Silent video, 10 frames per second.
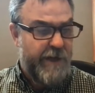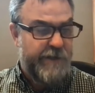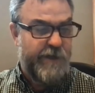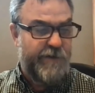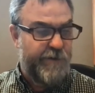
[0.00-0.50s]

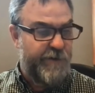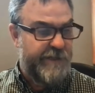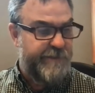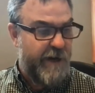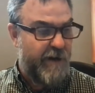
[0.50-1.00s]
So through
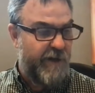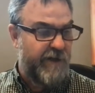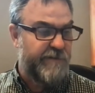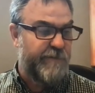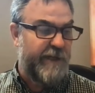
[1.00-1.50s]
these
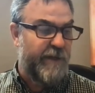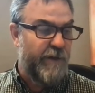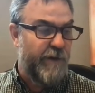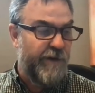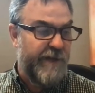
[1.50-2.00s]
parallels, we can
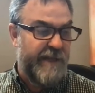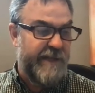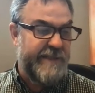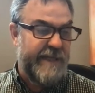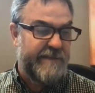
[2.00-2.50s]
learn that
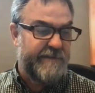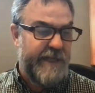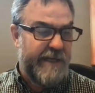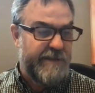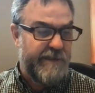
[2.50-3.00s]
the text of
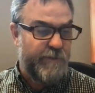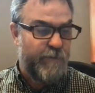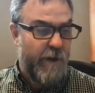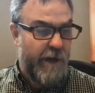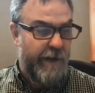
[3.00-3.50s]
Genesis
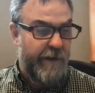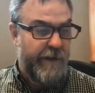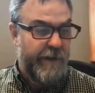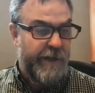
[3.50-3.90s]
1